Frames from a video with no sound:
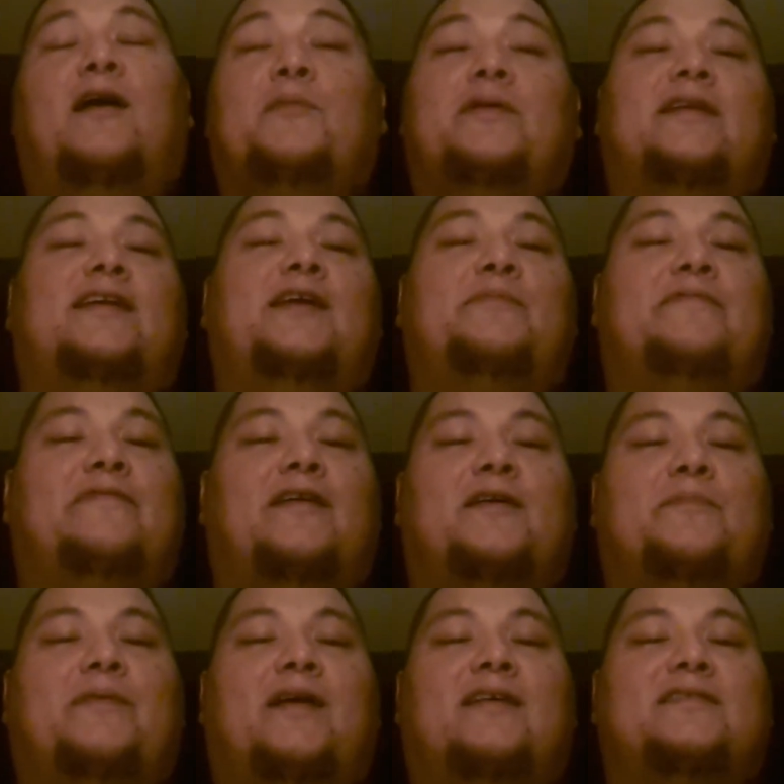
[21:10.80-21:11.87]
I'm going to keep a
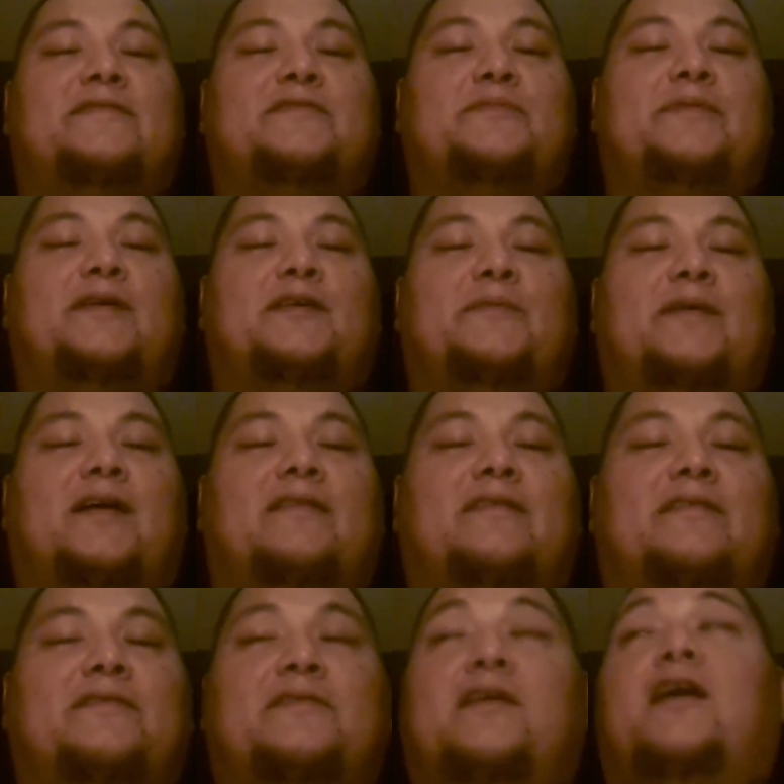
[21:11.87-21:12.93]
fucking positive spirit about
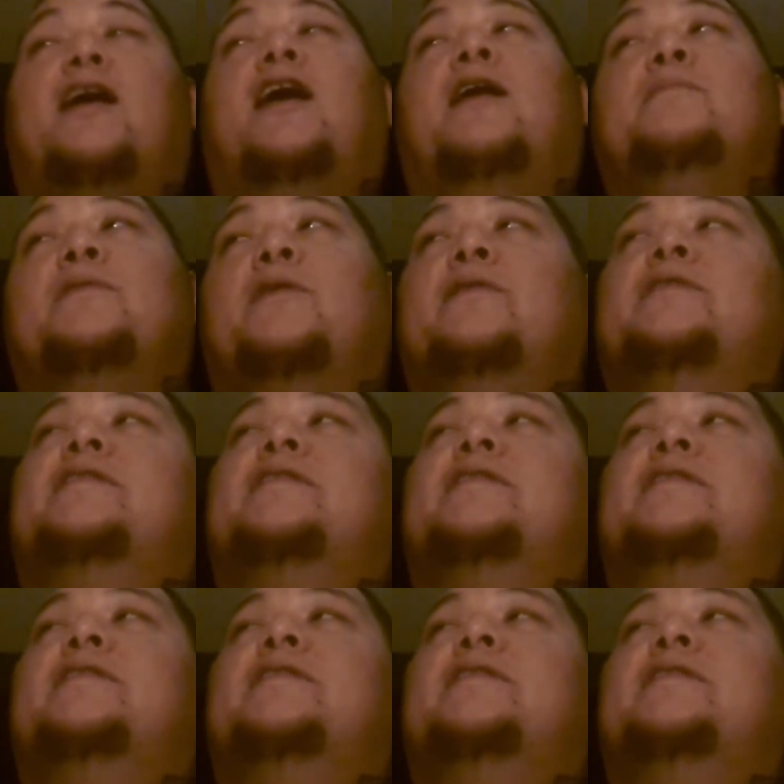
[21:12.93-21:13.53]
this. I'm going